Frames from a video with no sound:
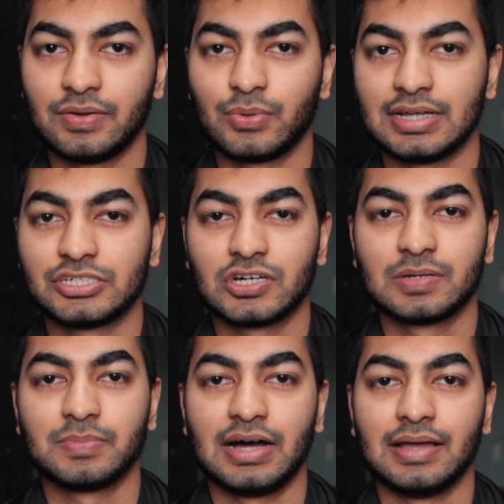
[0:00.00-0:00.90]
Even when I
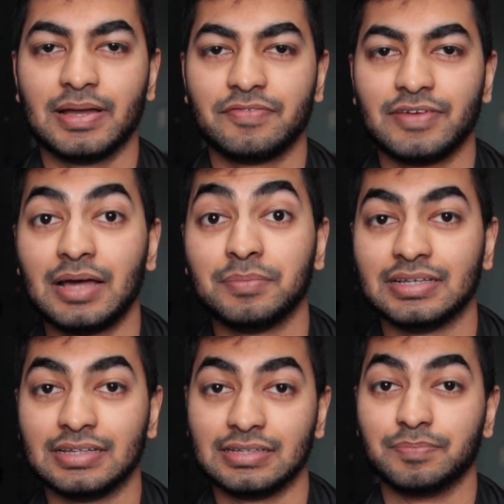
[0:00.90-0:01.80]
showed my my
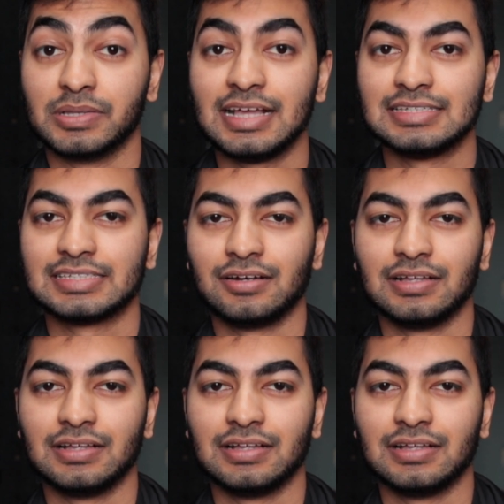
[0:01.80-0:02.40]
family the place, they